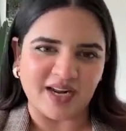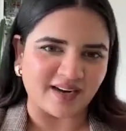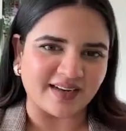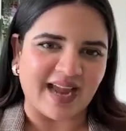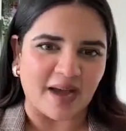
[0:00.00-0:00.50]

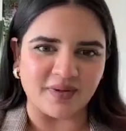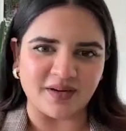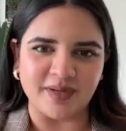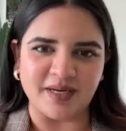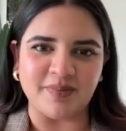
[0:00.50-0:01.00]
like a
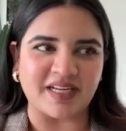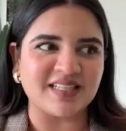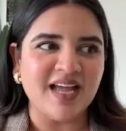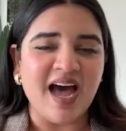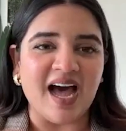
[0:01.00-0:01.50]
cameraman because
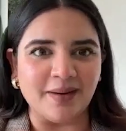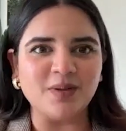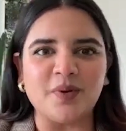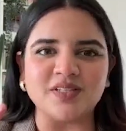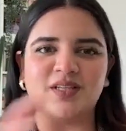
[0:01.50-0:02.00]
I'm the
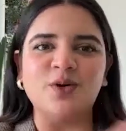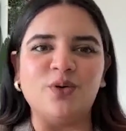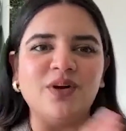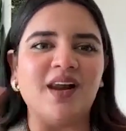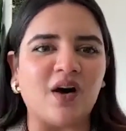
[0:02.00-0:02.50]
person who
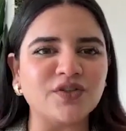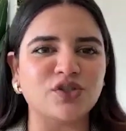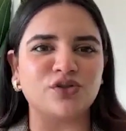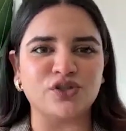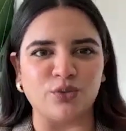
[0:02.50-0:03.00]
loves
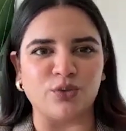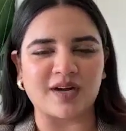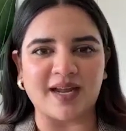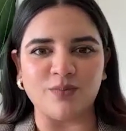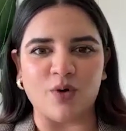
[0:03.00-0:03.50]
to shoot
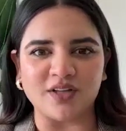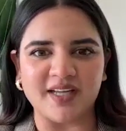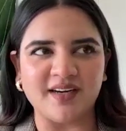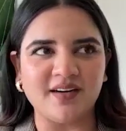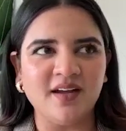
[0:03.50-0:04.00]
like more
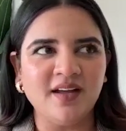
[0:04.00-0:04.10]
than